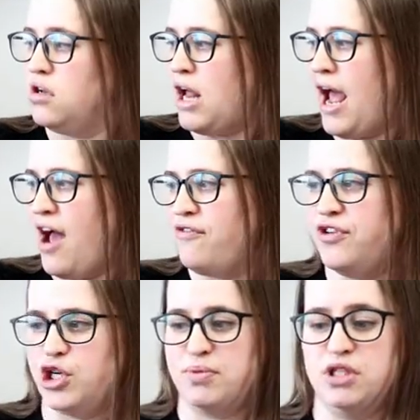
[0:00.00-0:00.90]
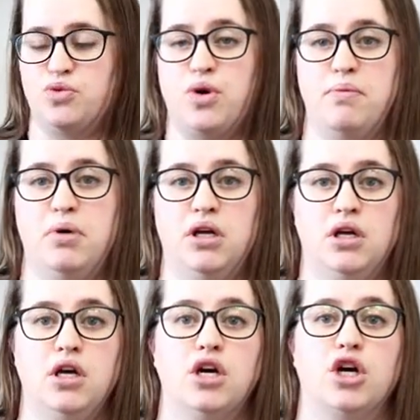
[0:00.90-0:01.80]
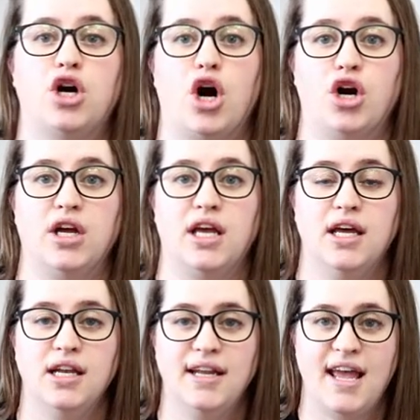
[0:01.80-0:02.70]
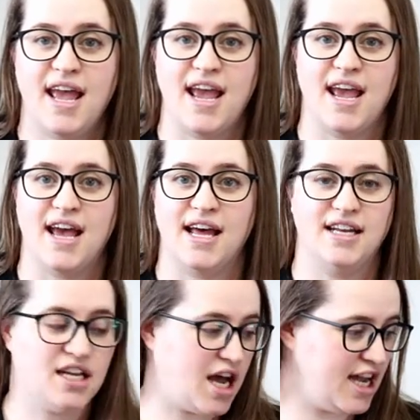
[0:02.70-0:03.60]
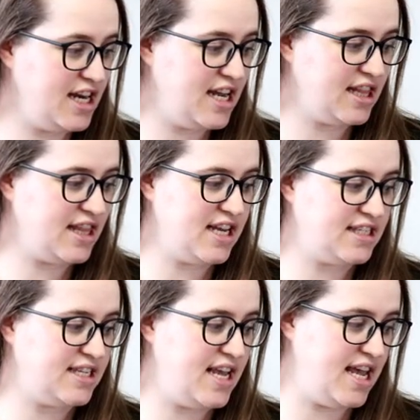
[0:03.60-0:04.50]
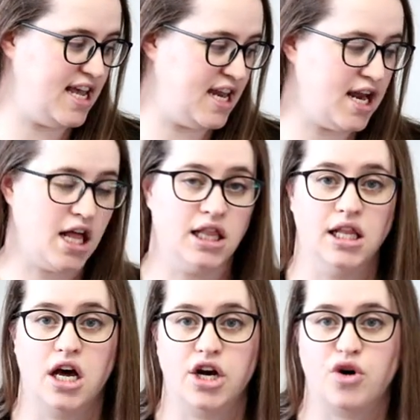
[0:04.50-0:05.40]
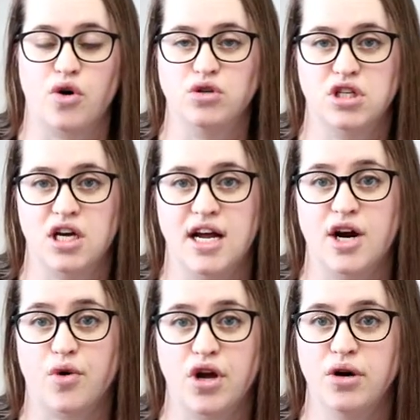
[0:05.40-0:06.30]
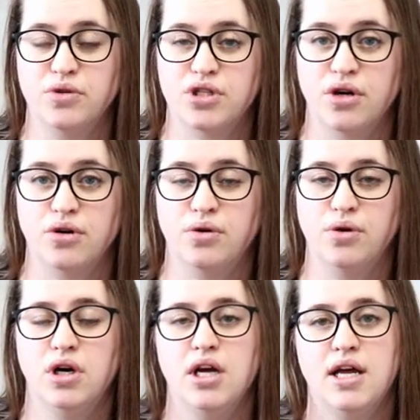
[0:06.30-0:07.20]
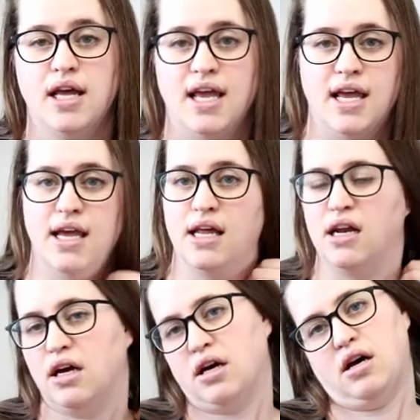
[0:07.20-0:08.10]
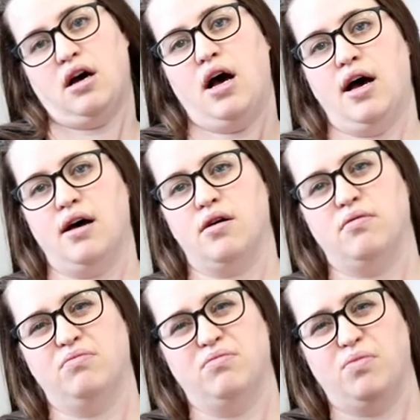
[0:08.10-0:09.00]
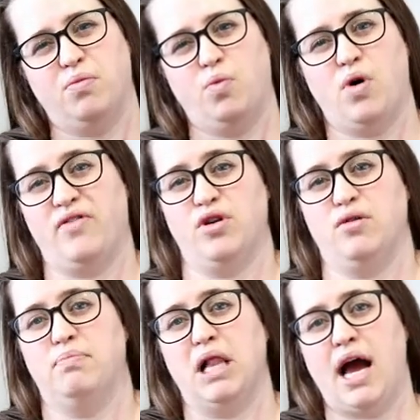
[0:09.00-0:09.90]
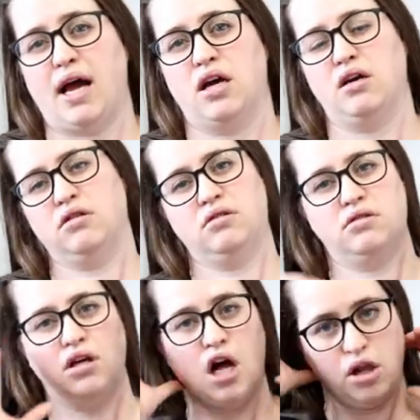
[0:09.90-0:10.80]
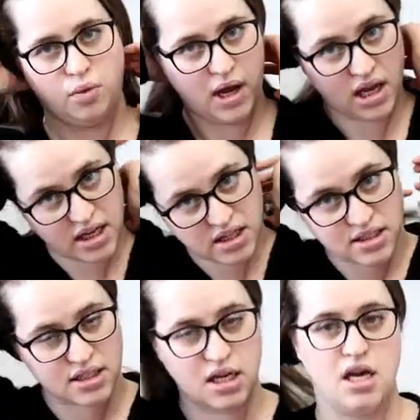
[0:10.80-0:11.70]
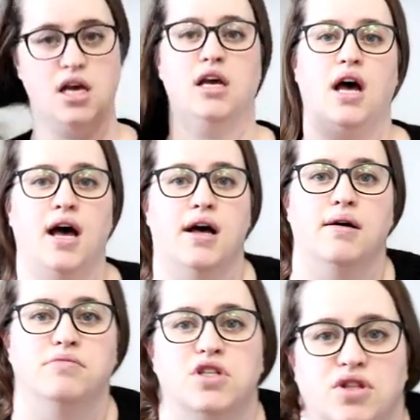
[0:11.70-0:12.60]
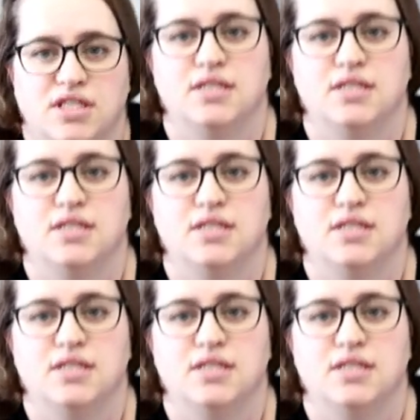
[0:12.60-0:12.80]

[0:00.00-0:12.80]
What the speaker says: half fisherman's rib cardigan, and I knit this in Lana Grossa Arioso in whatever the black colorway is. So this